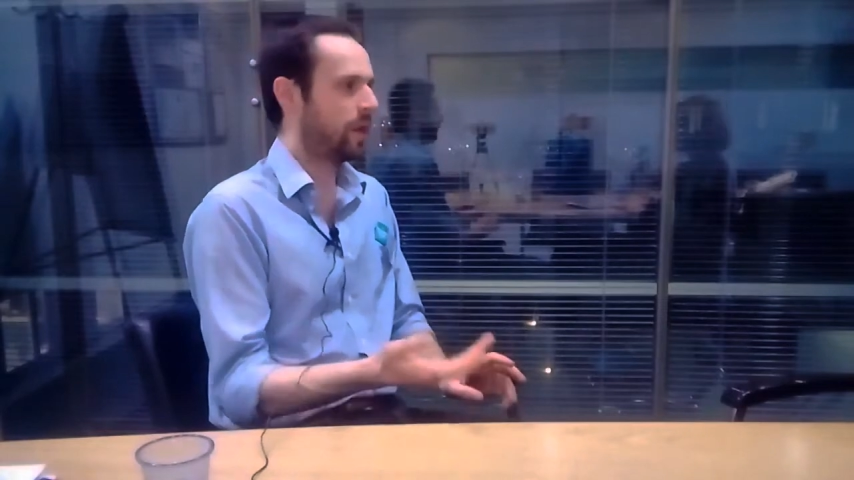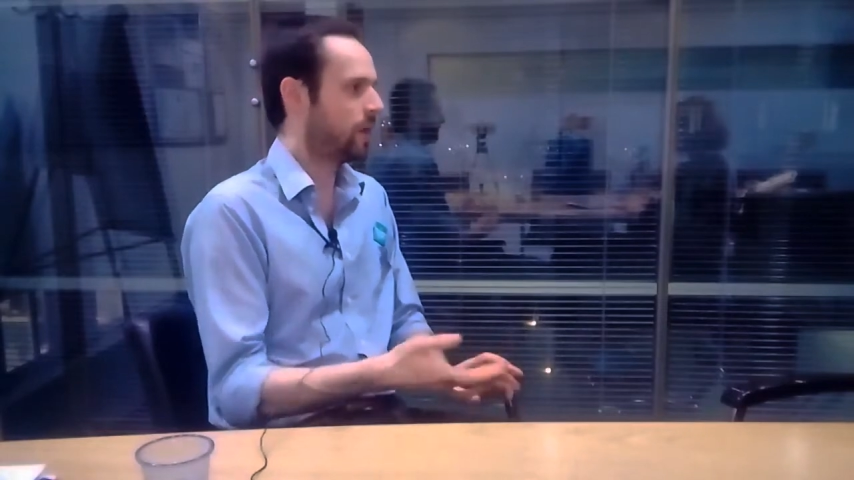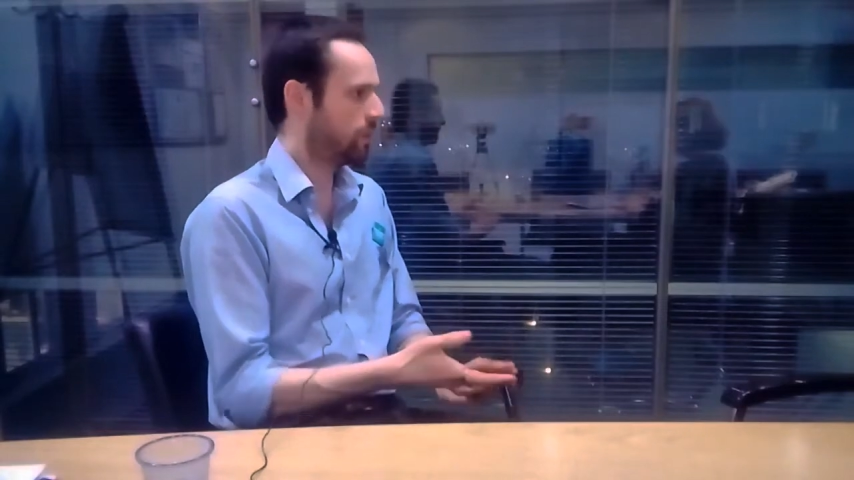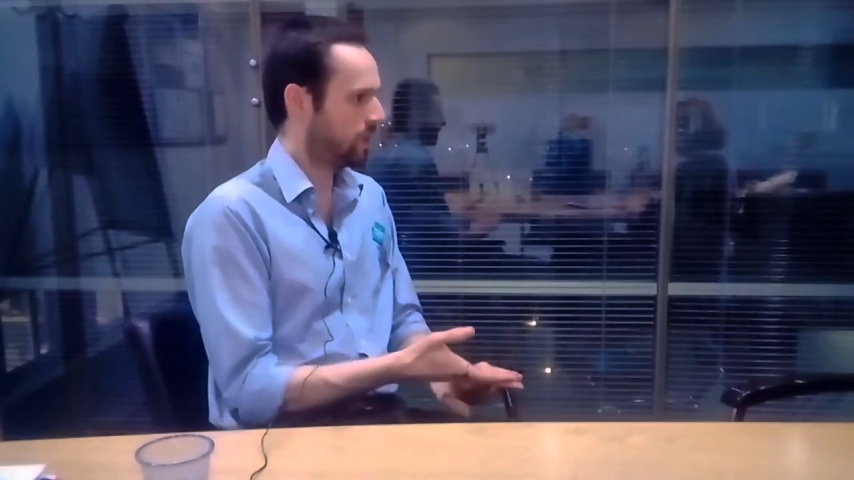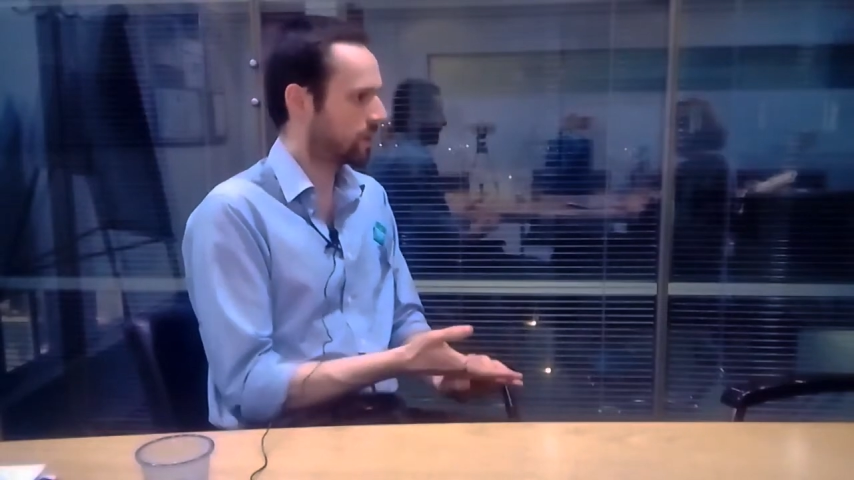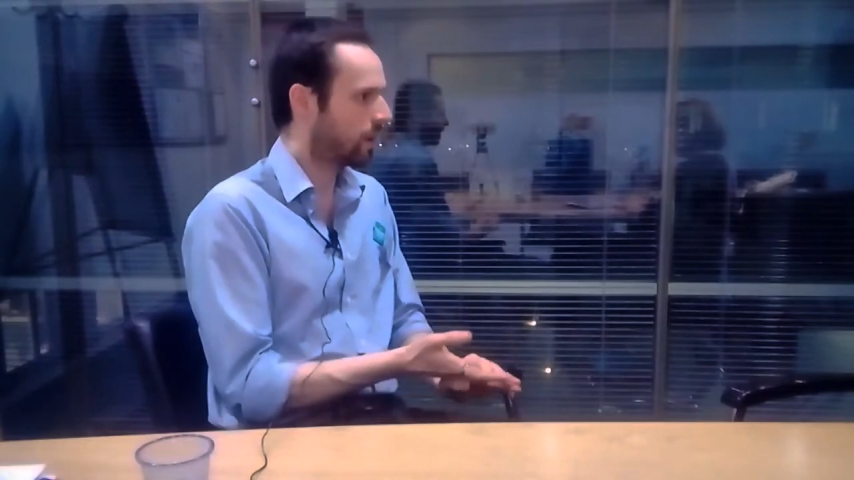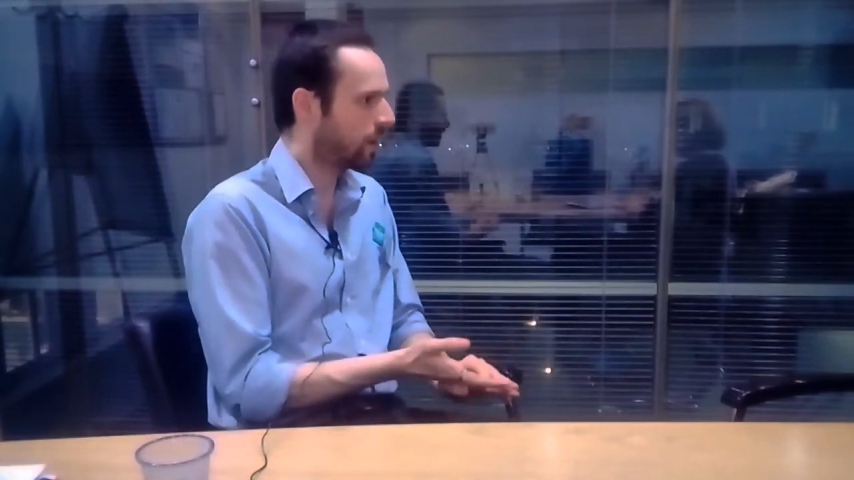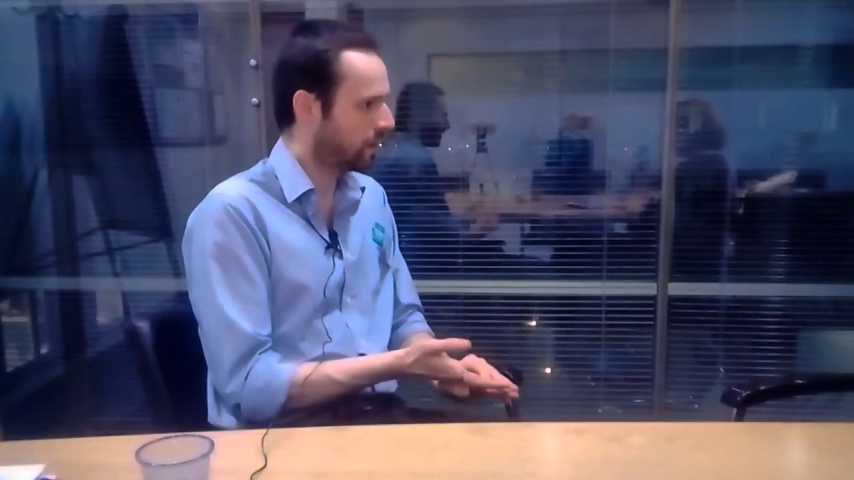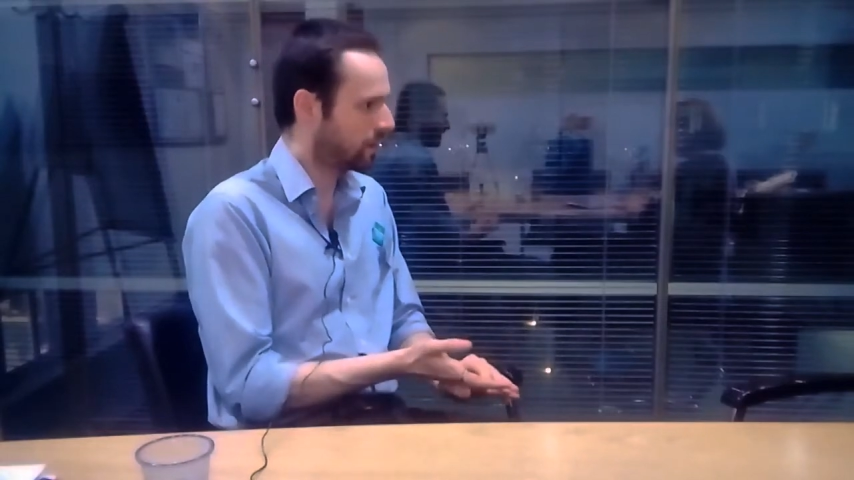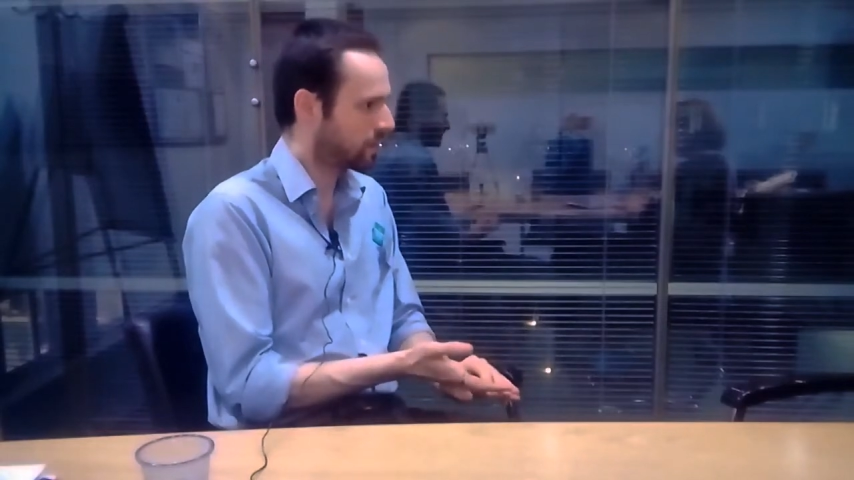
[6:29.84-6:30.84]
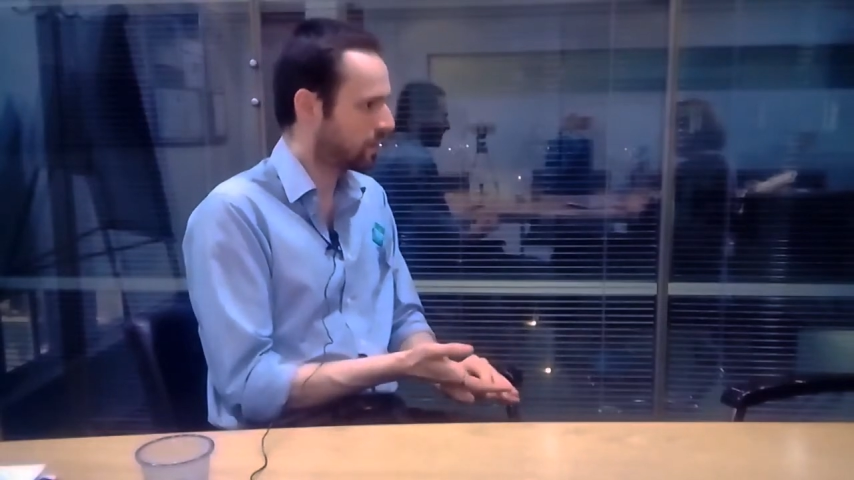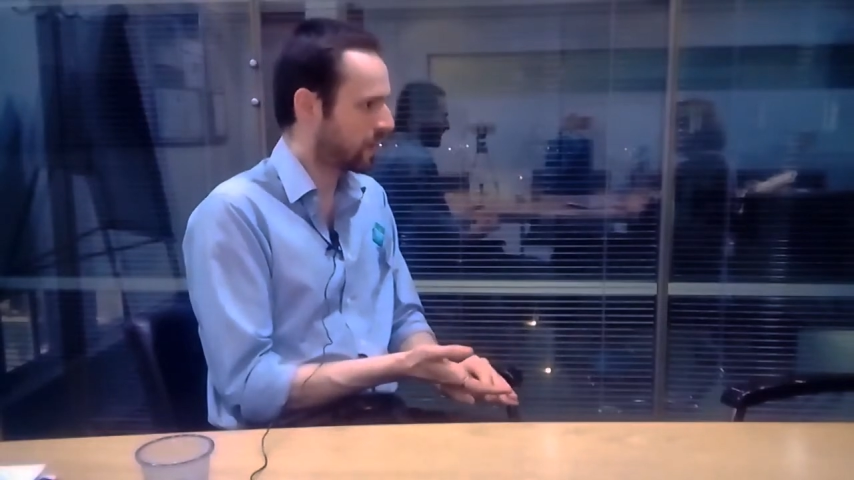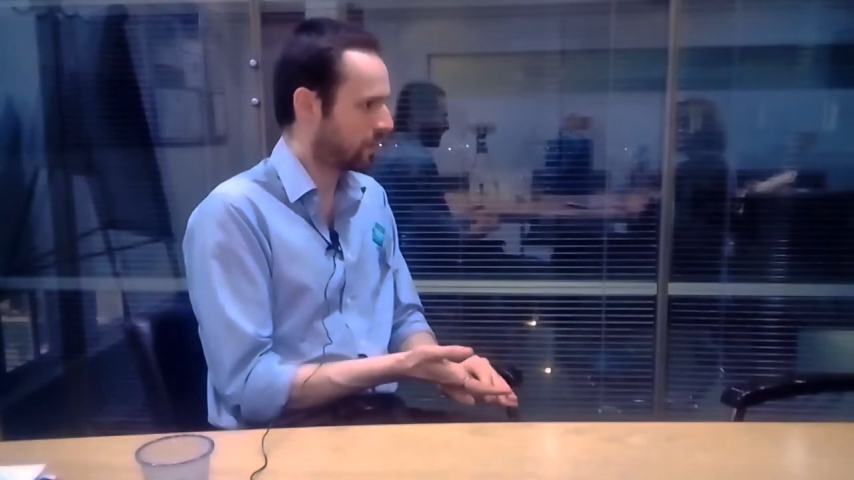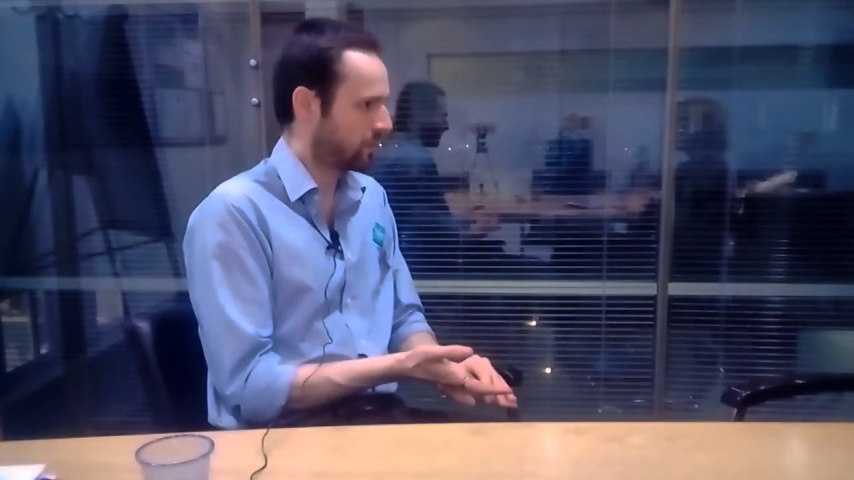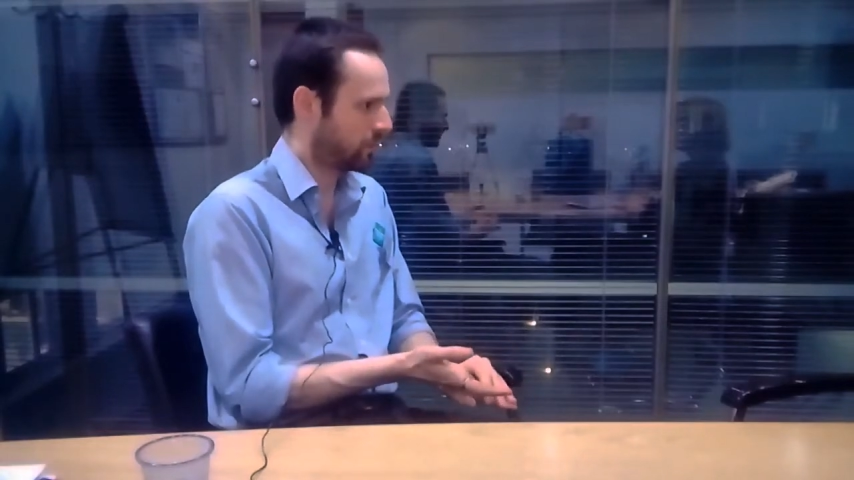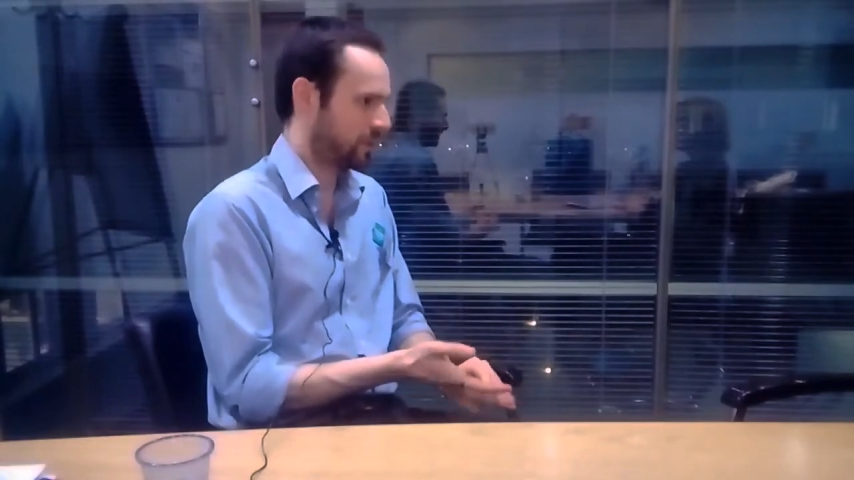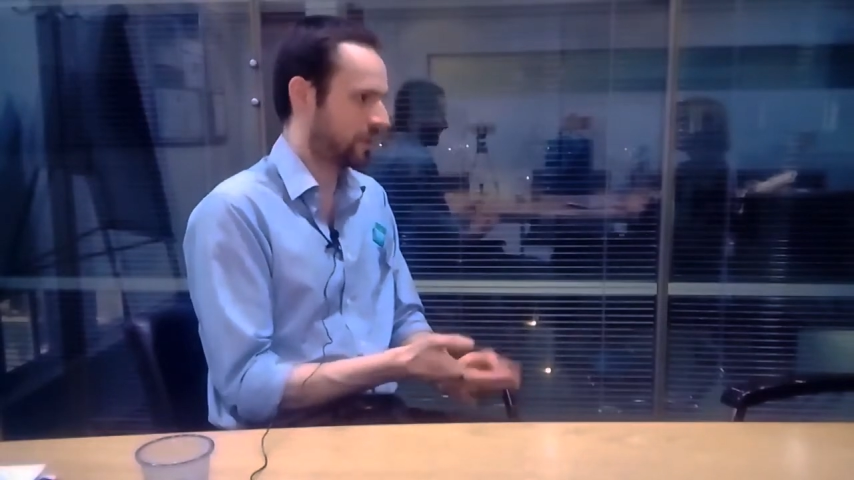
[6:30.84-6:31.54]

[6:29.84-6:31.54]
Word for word: E B Tylor's background.